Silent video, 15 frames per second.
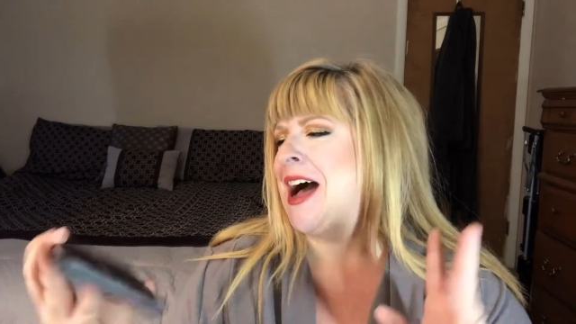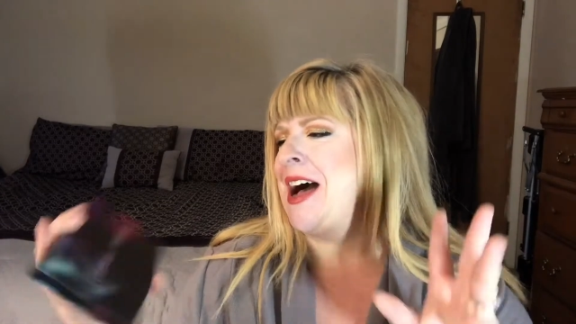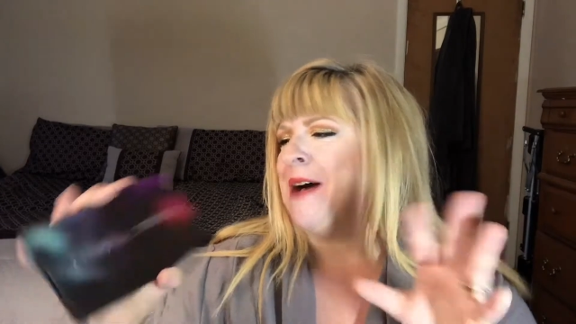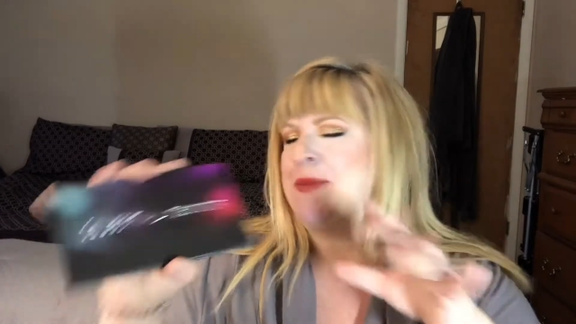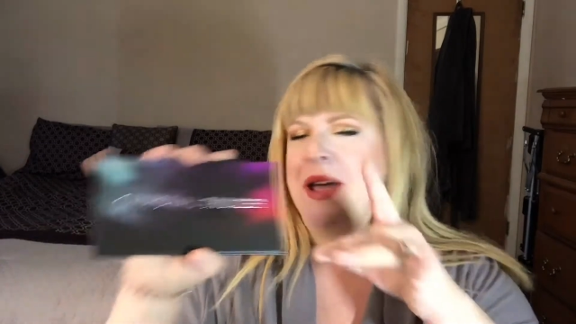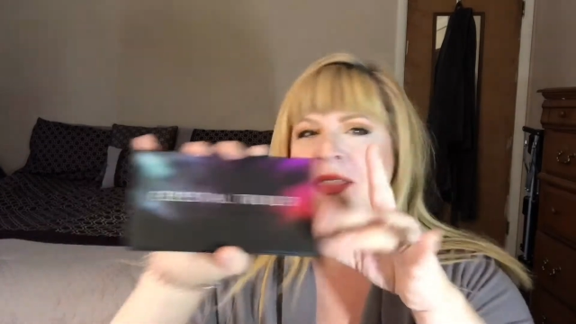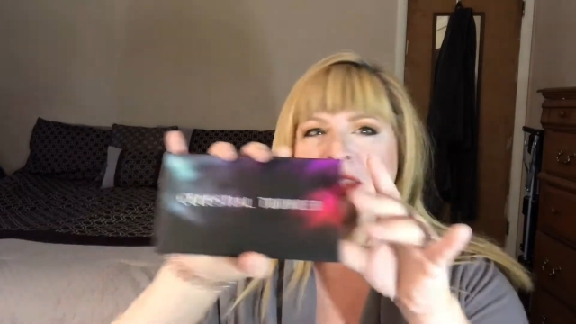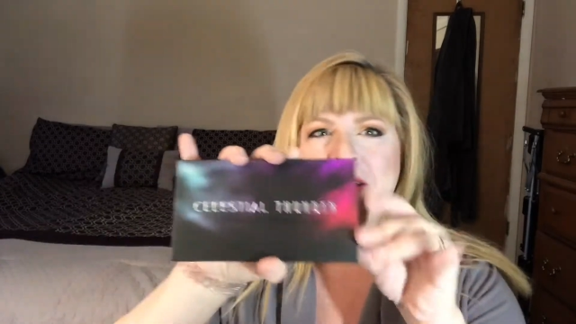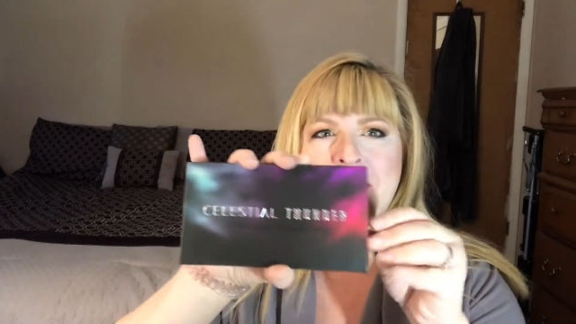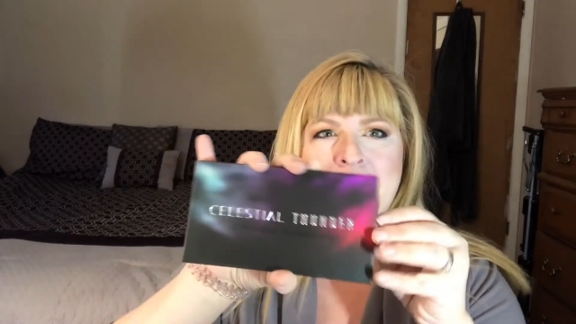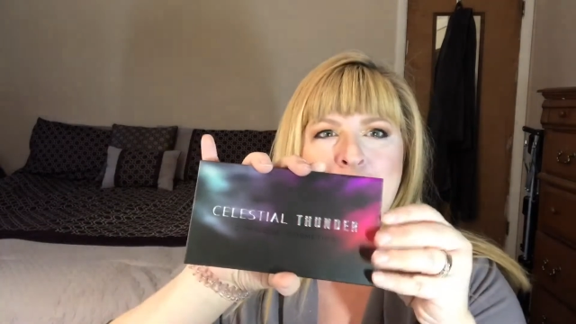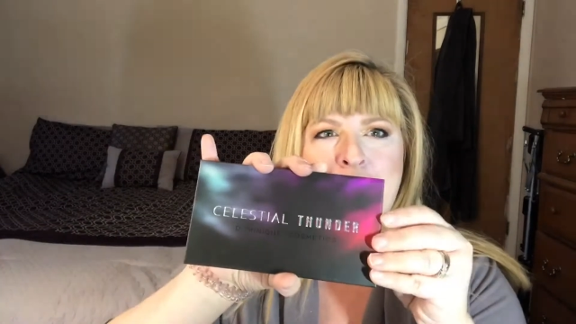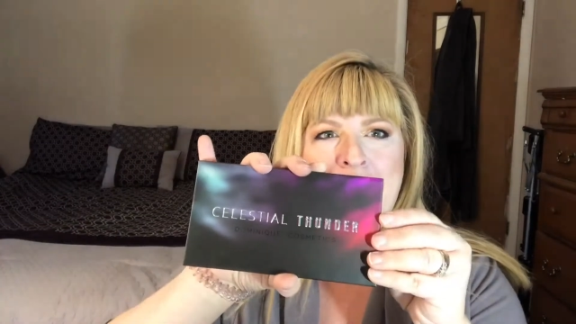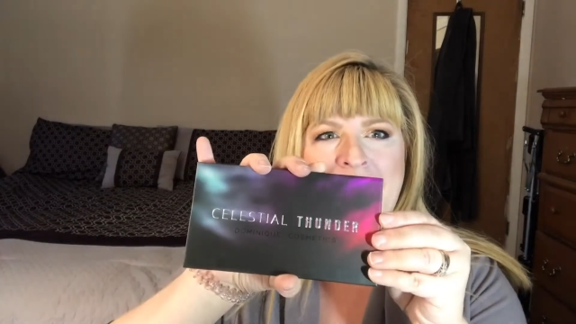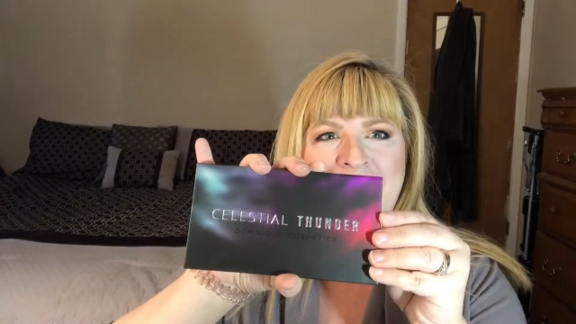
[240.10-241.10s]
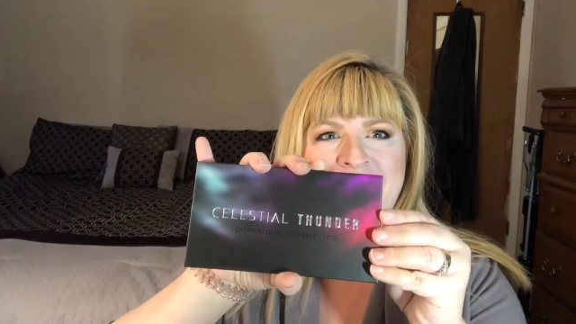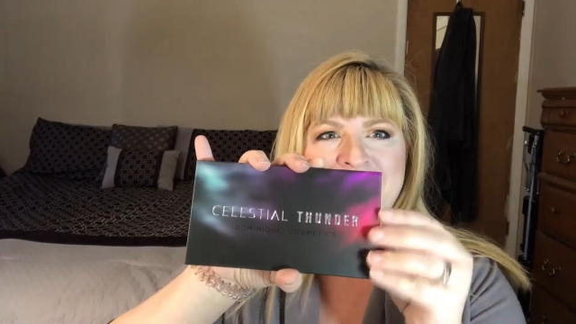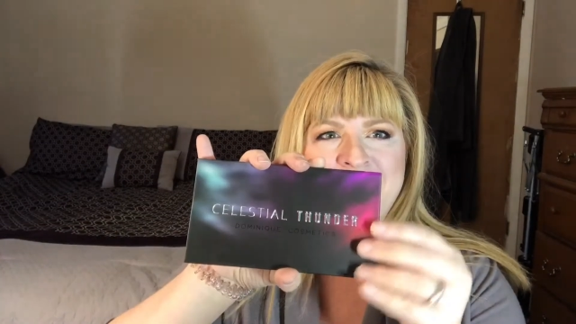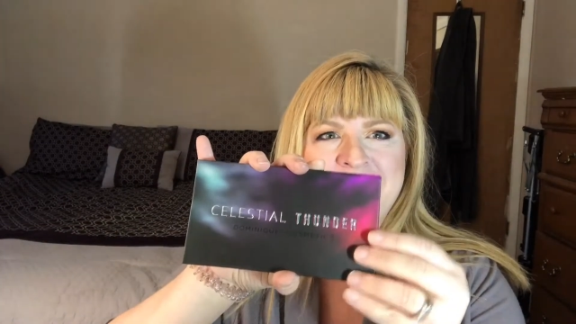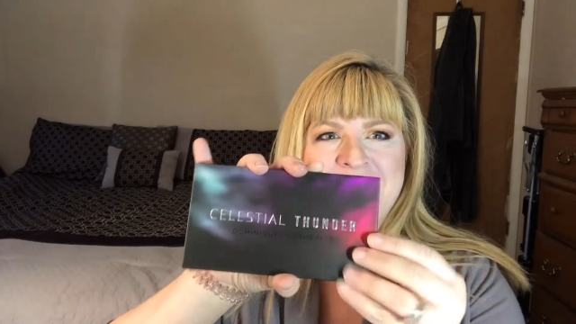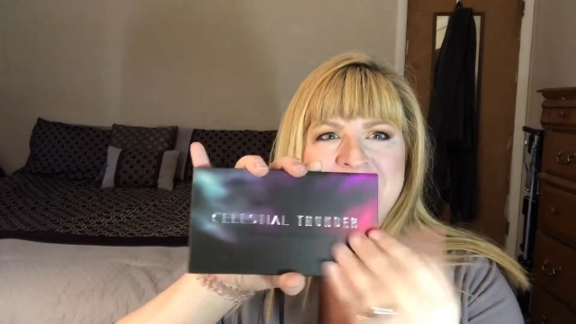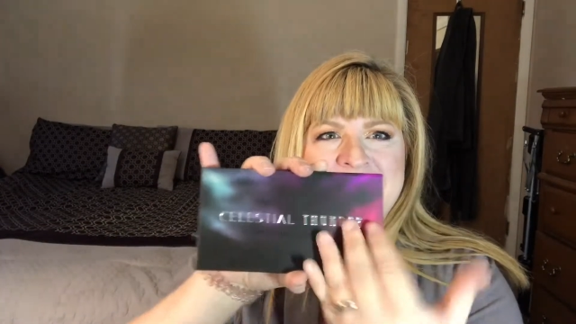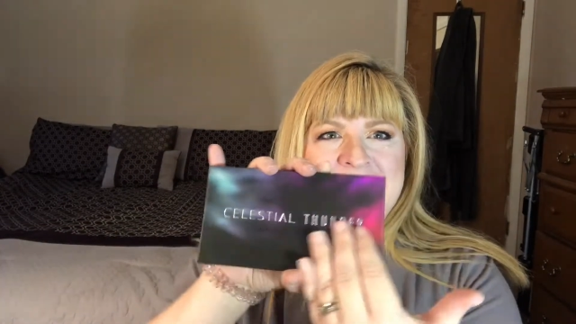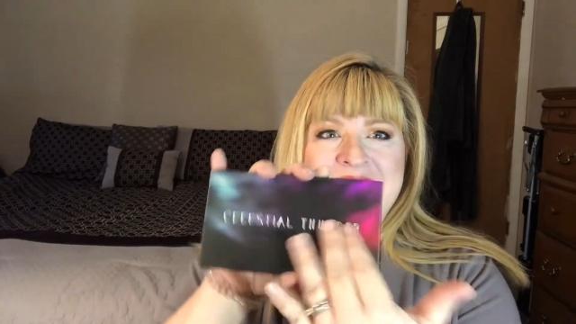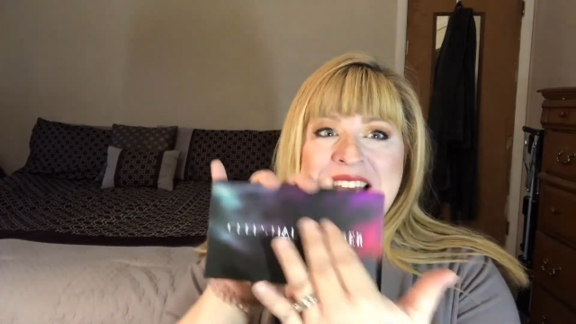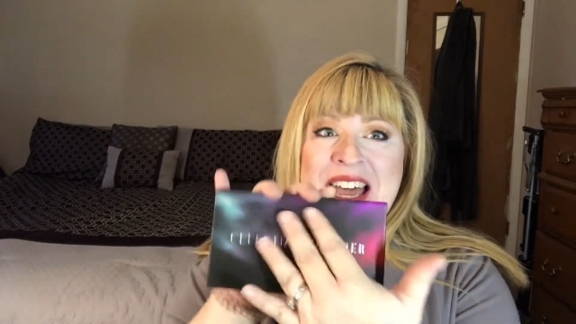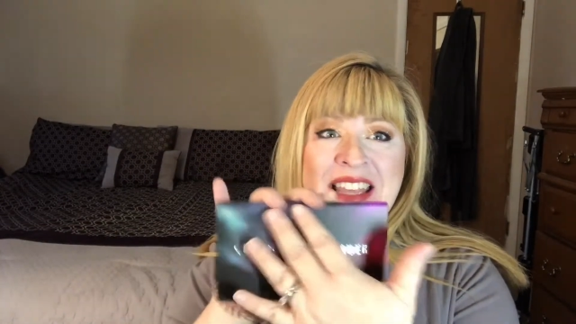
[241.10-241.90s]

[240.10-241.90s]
And the palette looks like this.